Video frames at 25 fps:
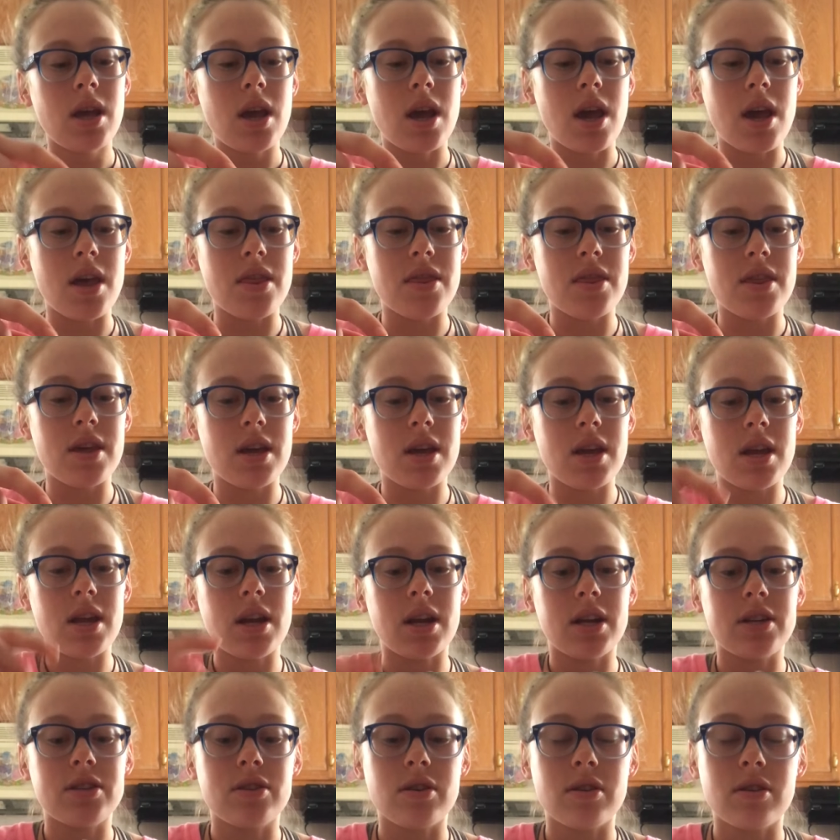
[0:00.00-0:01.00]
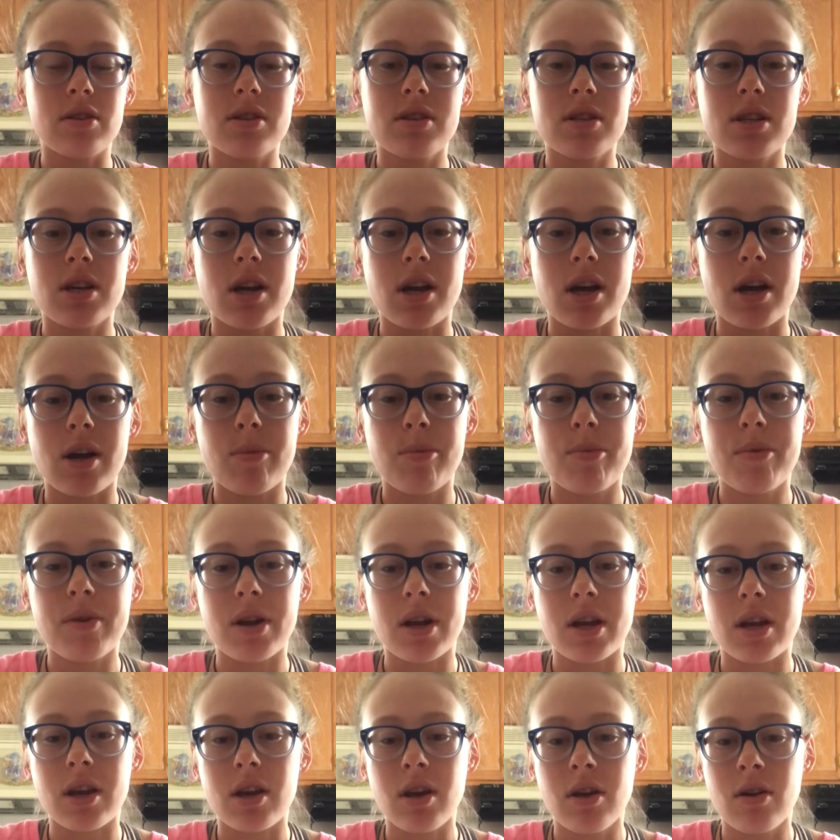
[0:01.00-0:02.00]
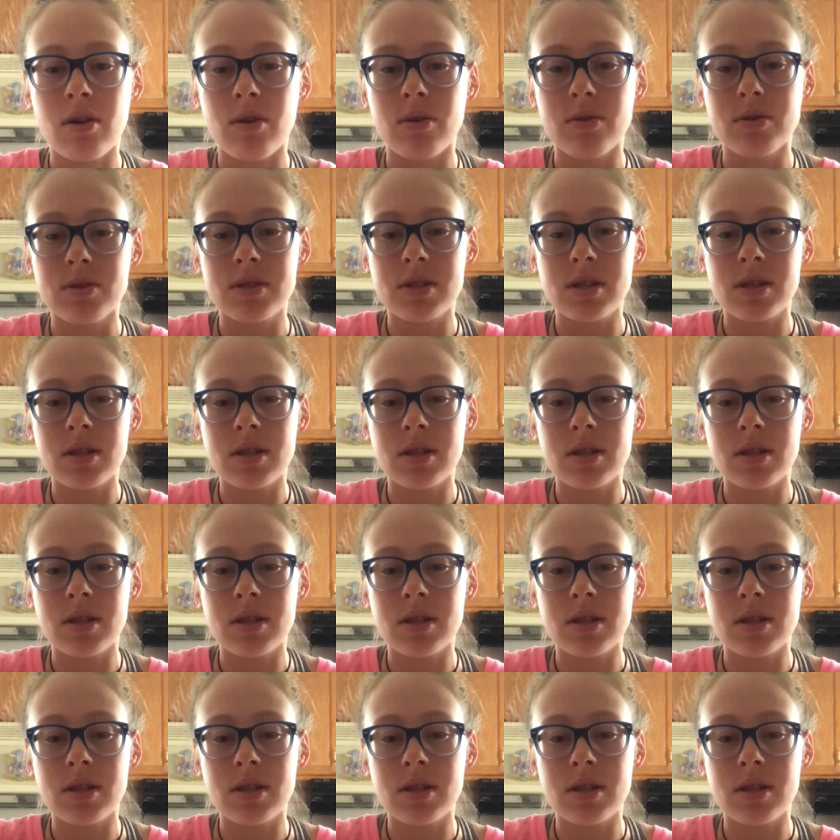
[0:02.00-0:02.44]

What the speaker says: And then I took the top and I cut holes